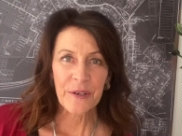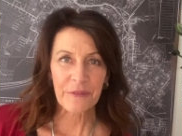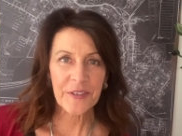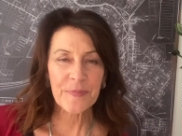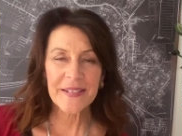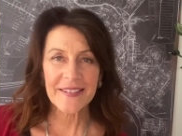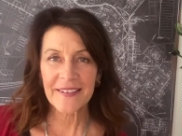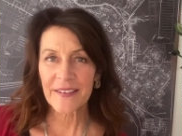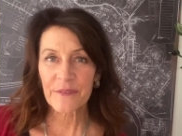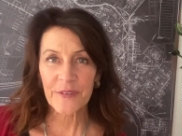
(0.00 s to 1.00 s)
Richmond
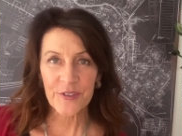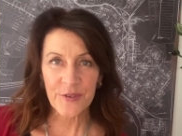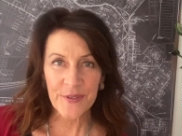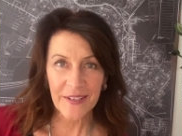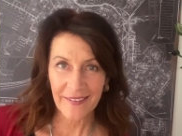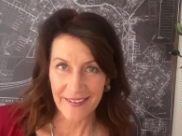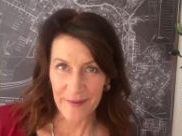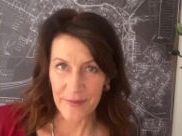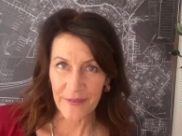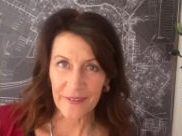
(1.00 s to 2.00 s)
City officials
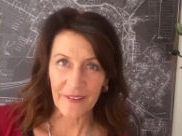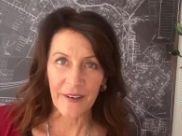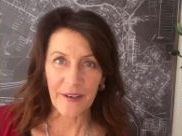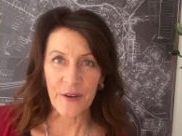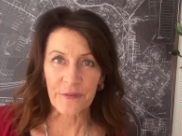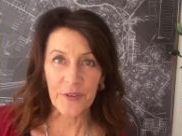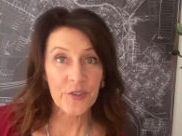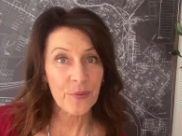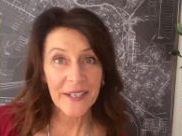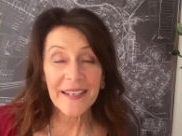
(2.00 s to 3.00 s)
claim that there are over
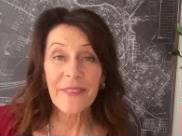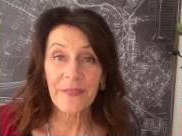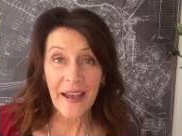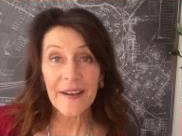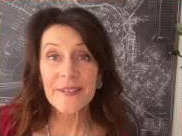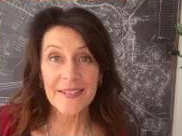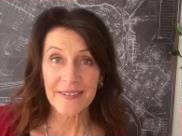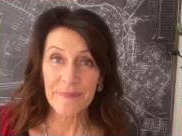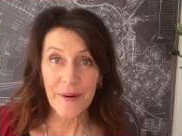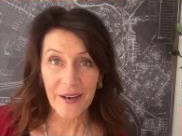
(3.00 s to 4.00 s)

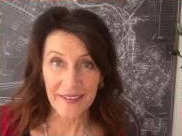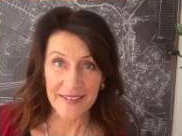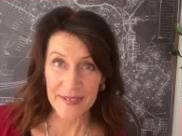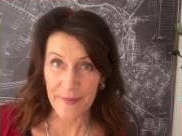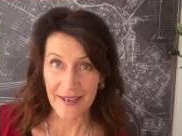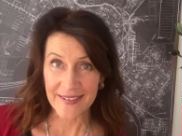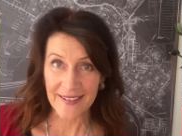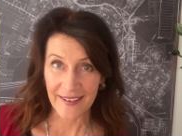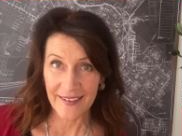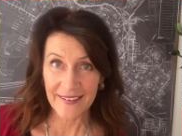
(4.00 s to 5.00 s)
20,000 parking spots
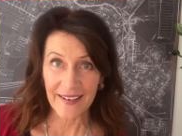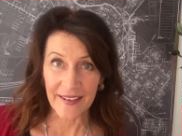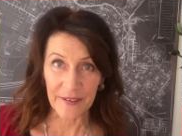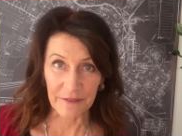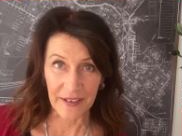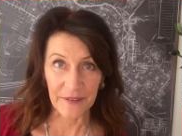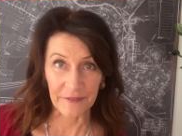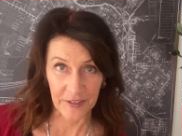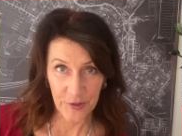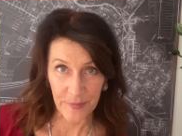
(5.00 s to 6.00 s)
in and around
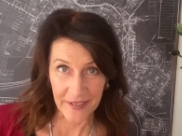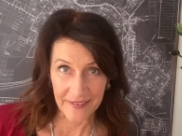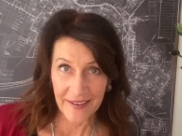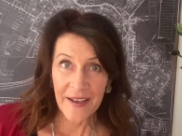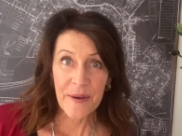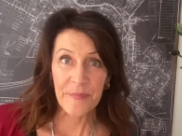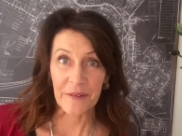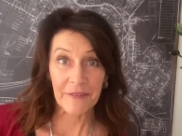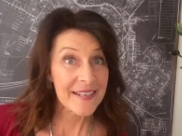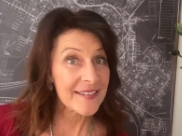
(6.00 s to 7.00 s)
Richmond,
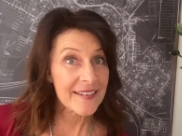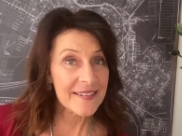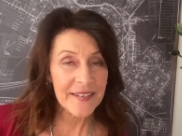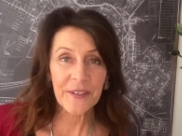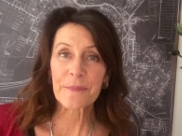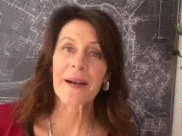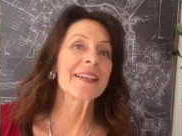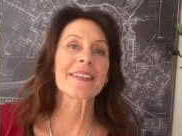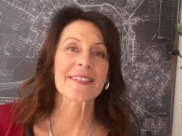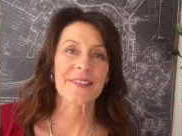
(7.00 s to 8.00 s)
but residents here
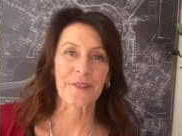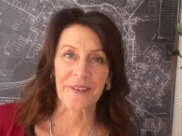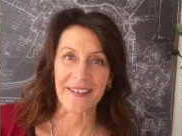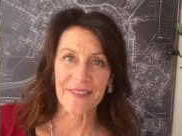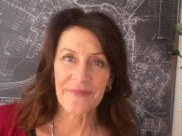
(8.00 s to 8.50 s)
might disagree.